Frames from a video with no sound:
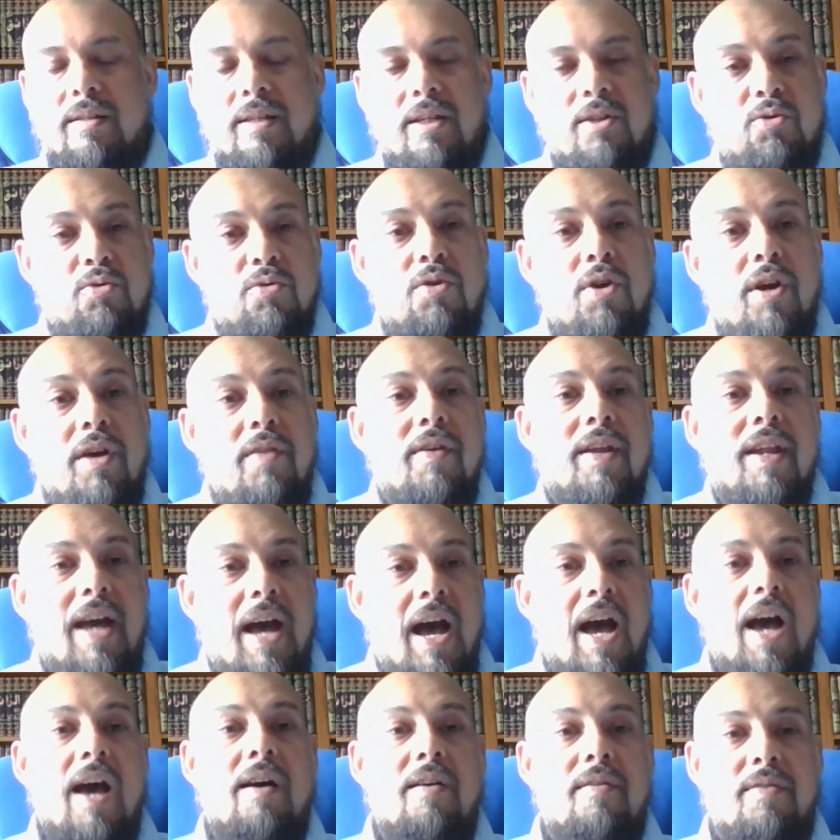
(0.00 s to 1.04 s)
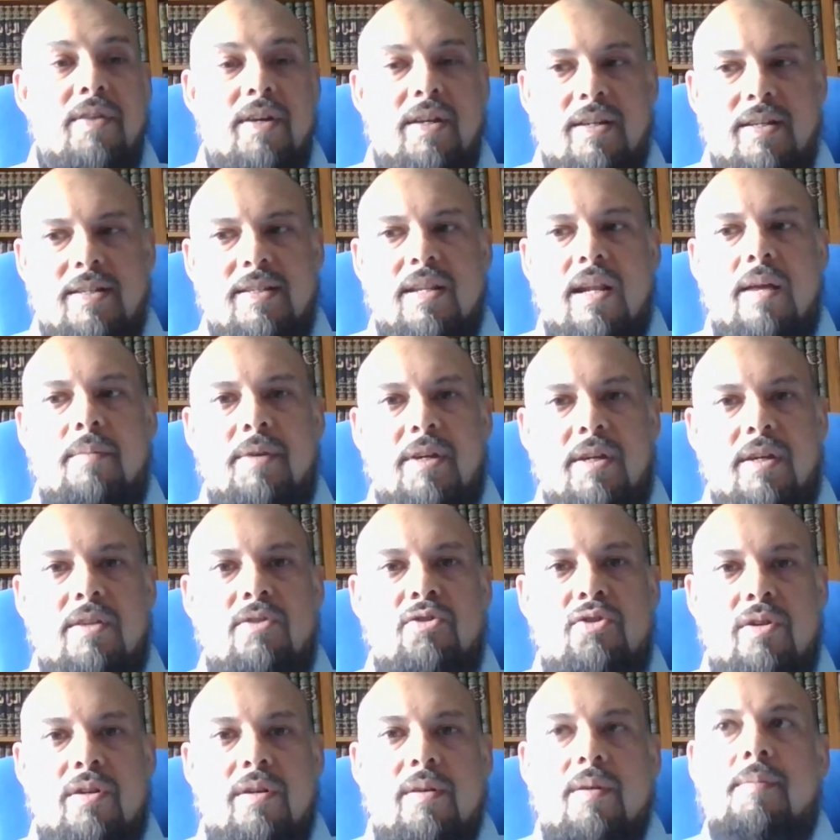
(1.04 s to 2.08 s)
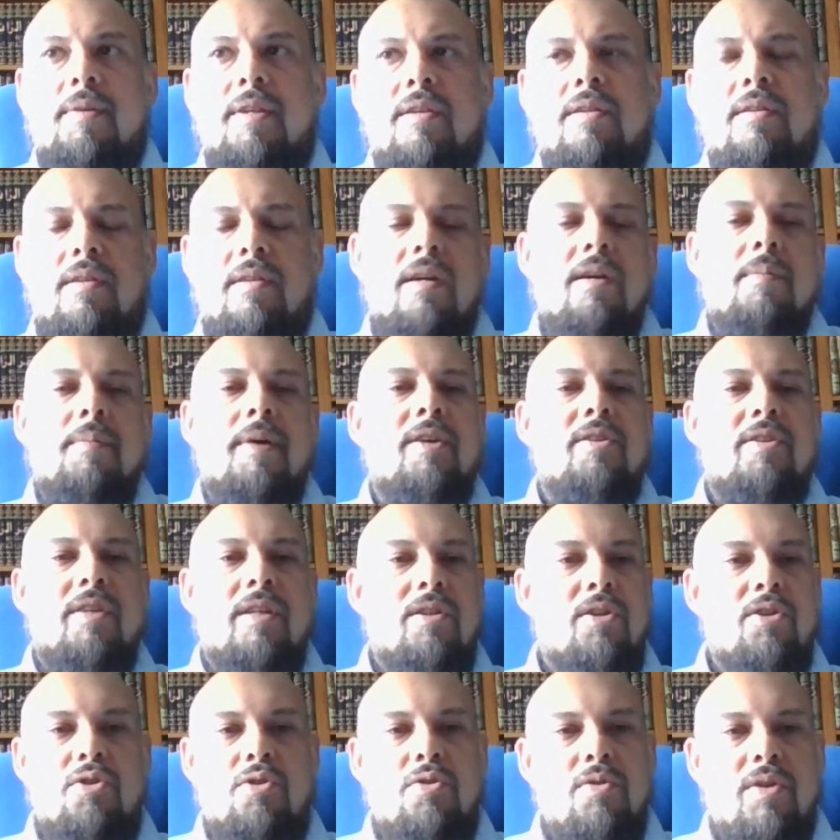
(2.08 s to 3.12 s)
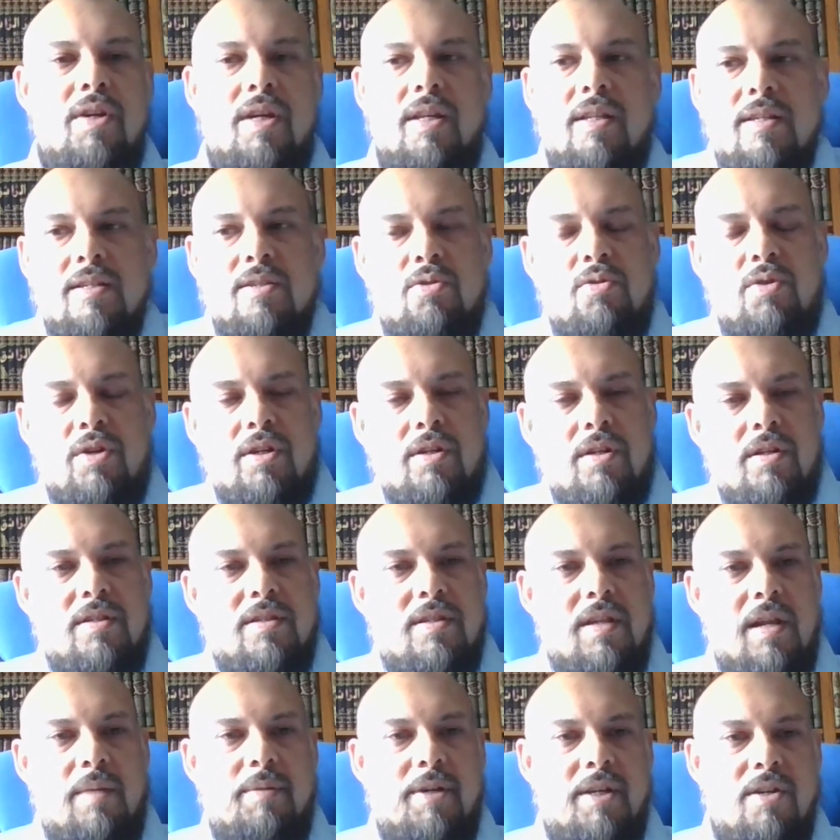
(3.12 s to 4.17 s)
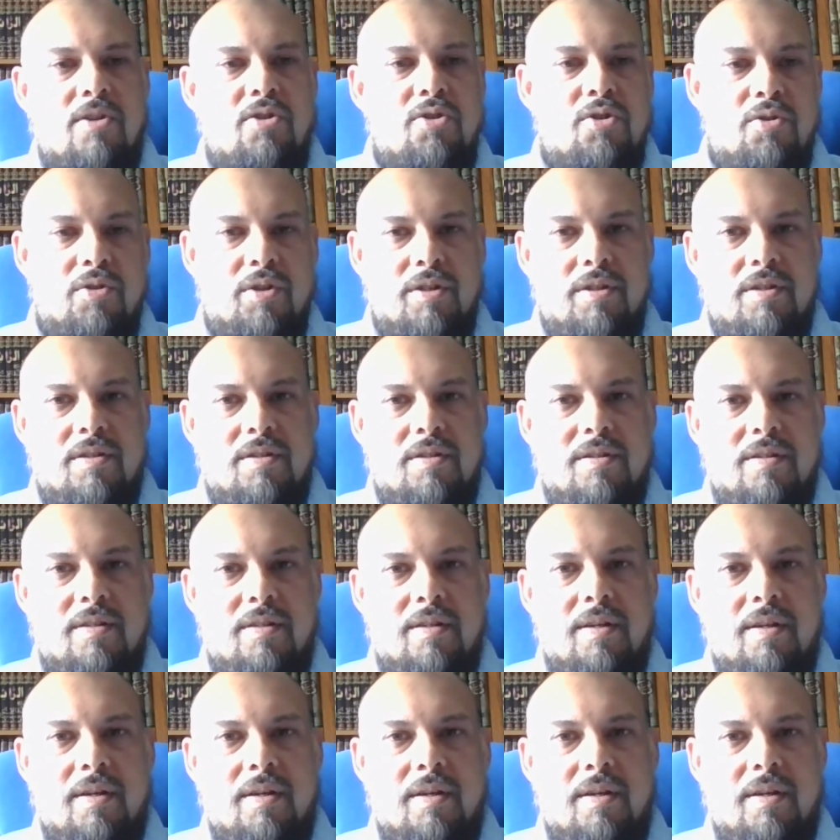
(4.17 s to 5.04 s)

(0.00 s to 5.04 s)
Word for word: they do not even have an Islamic insurance. I mean, think about it. In the U K, there's no Islamic insurance.